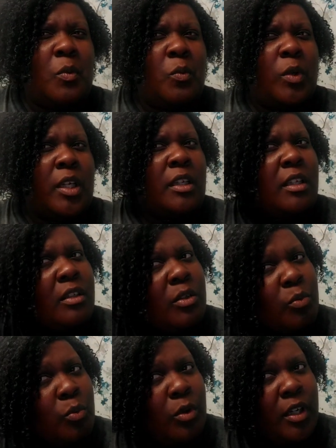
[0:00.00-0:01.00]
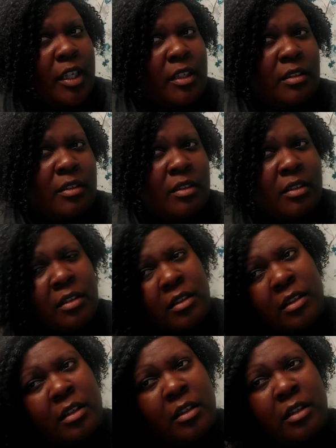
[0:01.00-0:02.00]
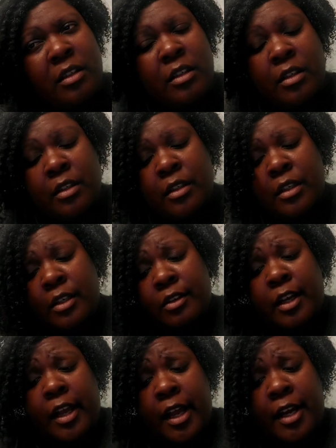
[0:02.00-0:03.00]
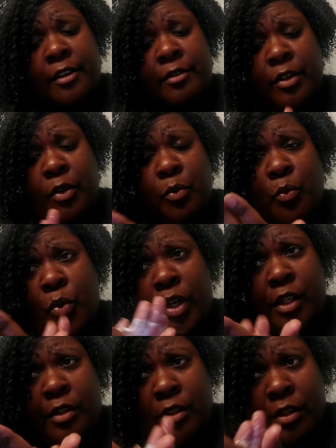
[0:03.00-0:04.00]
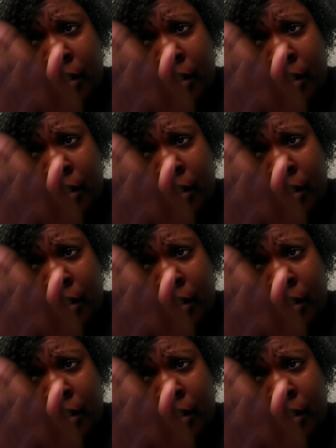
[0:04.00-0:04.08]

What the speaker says: What in the what? Okay, I don't know what